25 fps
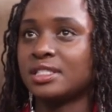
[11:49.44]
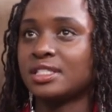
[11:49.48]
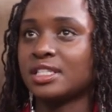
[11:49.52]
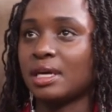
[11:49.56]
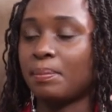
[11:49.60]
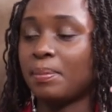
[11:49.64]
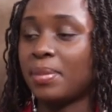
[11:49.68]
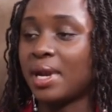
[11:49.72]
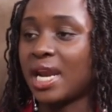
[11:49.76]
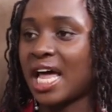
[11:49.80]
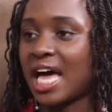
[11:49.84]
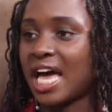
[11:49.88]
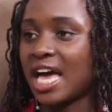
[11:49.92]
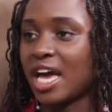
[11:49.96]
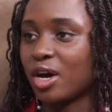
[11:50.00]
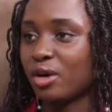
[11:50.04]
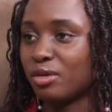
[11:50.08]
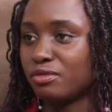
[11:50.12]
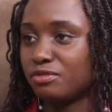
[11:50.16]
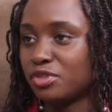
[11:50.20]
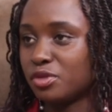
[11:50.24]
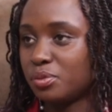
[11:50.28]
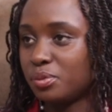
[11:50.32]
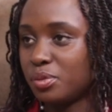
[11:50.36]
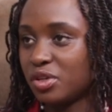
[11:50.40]
supplier
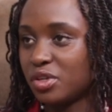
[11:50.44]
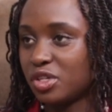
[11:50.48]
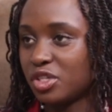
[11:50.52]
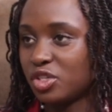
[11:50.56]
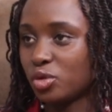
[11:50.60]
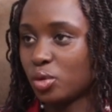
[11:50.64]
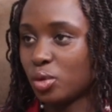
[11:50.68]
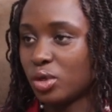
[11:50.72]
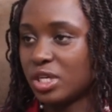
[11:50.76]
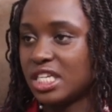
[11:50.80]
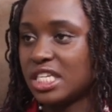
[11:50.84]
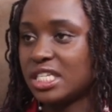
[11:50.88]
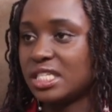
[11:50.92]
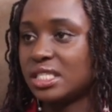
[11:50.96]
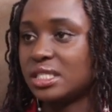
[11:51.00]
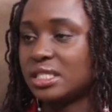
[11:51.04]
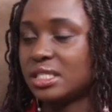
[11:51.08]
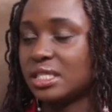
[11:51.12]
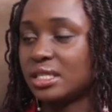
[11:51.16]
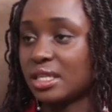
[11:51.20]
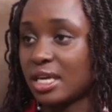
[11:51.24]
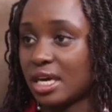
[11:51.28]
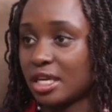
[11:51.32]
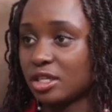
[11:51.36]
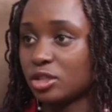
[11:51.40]
of spiritual
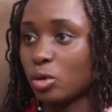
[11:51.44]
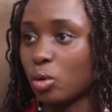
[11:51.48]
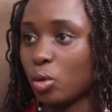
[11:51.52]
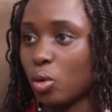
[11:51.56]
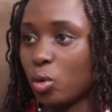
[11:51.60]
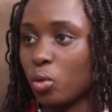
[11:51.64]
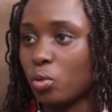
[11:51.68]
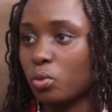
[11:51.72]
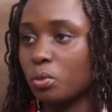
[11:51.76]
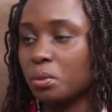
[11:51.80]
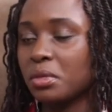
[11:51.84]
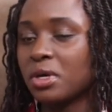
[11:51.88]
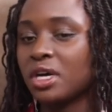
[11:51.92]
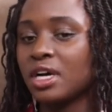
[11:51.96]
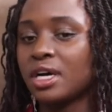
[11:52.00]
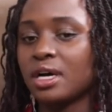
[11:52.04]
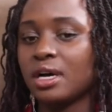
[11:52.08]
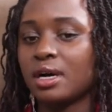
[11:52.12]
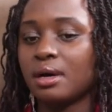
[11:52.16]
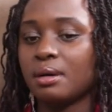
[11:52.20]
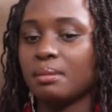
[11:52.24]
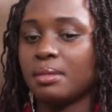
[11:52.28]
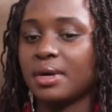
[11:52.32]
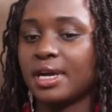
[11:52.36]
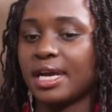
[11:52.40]
needs in that
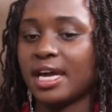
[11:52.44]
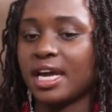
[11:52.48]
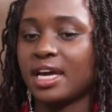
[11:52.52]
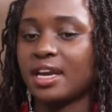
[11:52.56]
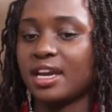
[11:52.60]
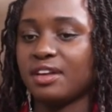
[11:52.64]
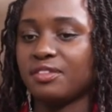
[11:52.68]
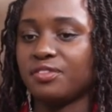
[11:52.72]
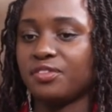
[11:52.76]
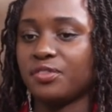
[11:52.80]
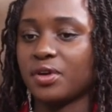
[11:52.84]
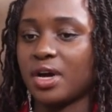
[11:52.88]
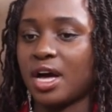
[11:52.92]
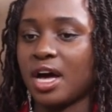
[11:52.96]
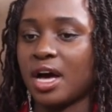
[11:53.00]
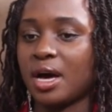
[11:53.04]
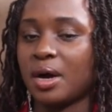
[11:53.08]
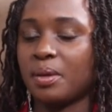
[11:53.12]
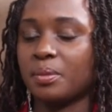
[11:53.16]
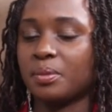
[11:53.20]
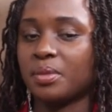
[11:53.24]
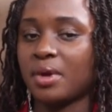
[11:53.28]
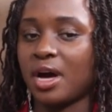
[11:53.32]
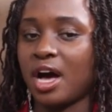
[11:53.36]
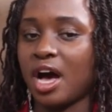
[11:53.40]
home. But again,
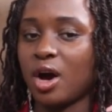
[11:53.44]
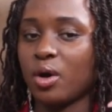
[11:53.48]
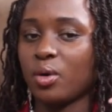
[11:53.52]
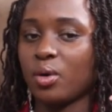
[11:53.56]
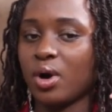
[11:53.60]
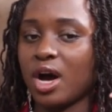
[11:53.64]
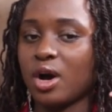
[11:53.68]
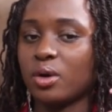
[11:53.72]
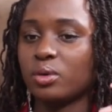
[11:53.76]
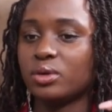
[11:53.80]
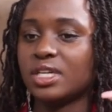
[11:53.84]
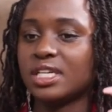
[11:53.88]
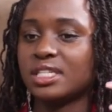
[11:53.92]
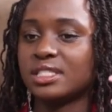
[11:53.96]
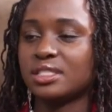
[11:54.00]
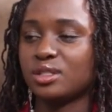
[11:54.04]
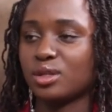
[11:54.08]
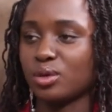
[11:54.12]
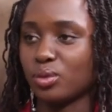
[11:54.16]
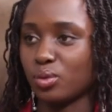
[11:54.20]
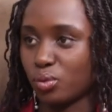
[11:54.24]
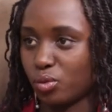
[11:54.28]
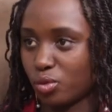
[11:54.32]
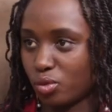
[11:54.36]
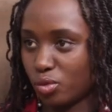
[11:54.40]
how does
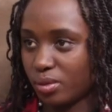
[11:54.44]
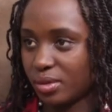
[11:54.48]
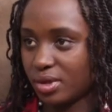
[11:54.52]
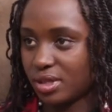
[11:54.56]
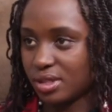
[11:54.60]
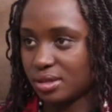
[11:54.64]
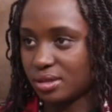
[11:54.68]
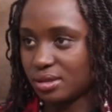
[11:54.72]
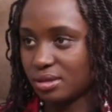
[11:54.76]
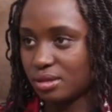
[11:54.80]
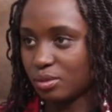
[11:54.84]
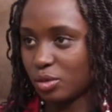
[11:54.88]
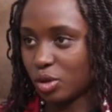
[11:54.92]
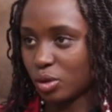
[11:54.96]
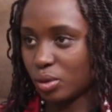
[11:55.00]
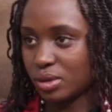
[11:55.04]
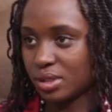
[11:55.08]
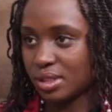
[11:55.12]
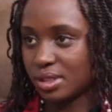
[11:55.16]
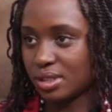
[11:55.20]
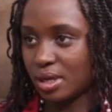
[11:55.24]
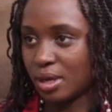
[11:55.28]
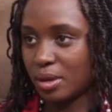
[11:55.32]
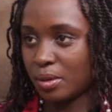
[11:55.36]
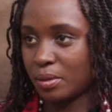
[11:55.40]
the woman?
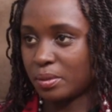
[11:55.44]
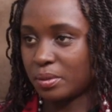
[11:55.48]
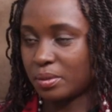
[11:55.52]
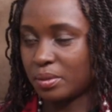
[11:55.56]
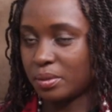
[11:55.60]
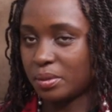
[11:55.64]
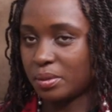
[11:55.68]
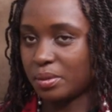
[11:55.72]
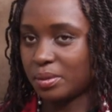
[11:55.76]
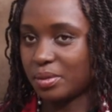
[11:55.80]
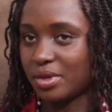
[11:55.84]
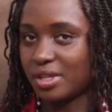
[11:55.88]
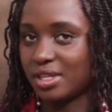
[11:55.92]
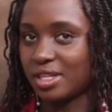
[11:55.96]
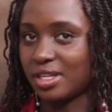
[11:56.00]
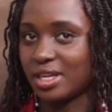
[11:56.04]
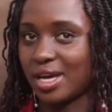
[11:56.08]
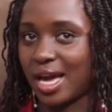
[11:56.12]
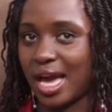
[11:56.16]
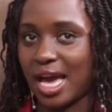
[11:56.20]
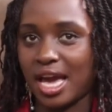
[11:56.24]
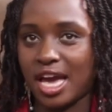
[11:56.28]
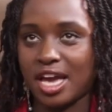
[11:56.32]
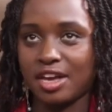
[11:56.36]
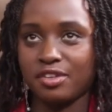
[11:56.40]
Because
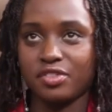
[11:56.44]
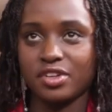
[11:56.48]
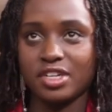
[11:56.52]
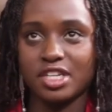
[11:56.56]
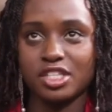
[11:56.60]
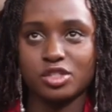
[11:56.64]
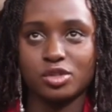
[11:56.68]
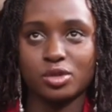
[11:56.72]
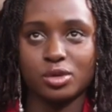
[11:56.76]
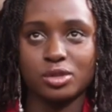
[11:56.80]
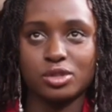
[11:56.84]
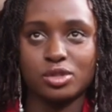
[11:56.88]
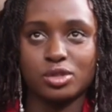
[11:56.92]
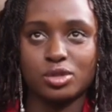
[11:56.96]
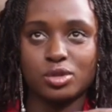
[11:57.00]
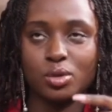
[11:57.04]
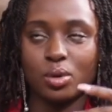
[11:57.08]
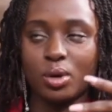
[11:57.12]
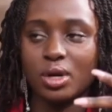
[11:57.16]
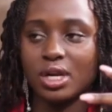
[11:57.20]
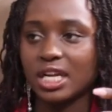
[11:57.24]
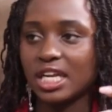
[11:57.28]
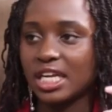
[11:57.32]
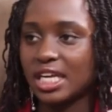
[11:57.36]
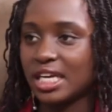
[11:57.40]
I feel it's not
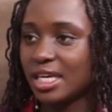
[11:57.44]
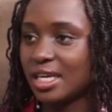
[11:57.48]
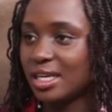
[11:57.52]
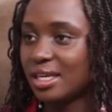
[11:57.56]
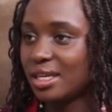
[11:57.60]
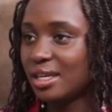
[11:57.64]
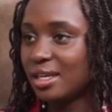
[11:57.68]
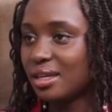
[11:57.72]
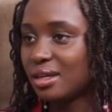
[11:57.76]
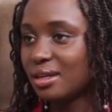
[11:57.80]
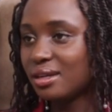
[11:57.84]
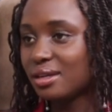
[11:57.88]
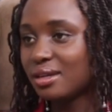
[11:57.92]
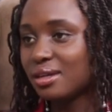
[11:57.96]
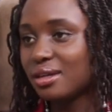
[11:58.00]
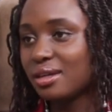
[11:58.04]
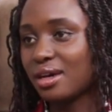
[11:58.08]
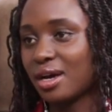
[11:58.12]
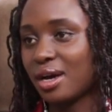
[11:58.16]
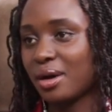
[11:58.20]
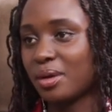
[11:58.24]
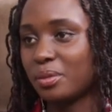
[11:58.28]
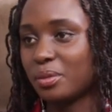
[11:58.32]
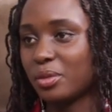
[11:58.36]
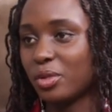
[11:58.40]
solely
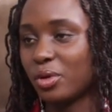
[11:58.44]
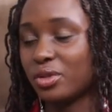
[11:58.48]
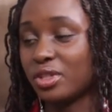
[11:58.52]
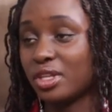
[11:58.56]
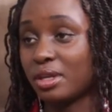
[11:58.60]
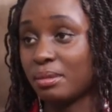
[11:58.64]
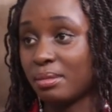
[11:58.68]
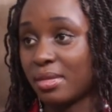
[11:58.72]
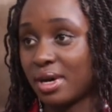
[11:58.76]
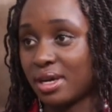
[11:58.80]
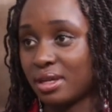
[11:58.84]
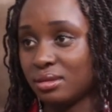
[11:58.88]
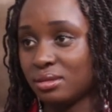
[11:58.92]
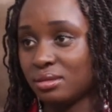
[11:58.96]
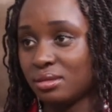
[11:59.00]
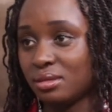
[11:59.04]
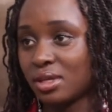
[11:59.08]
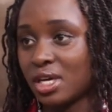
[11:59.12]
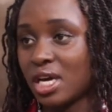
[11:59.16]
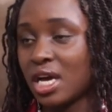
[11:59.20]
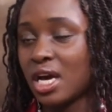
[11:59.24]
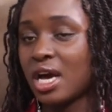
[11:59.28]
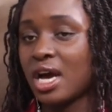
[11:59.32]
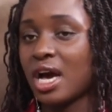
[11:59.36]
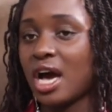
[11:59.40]
on the man.
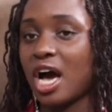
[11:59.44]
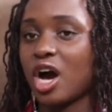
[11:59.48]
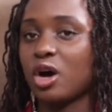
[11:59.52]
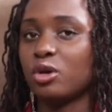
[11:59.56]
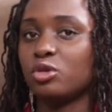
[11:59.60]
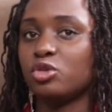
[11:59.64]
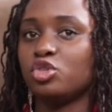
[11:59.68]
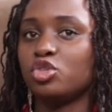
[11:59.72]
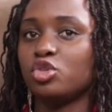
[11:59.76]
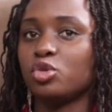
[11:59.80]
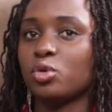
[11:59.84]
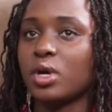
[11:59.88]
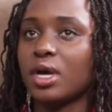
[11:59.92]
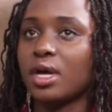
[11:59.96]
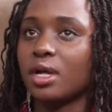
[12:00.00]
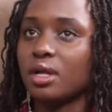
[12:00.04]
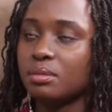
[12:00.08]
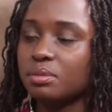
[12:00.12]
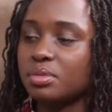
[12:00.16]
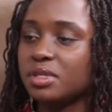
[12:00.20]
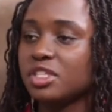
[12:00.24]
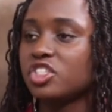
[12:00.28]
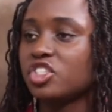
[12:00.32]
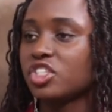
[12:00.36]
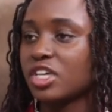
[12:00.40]
How do you
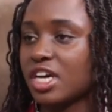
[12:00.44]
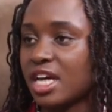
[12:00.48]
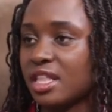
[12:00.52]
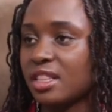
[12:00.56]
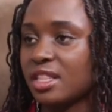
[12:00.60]
help each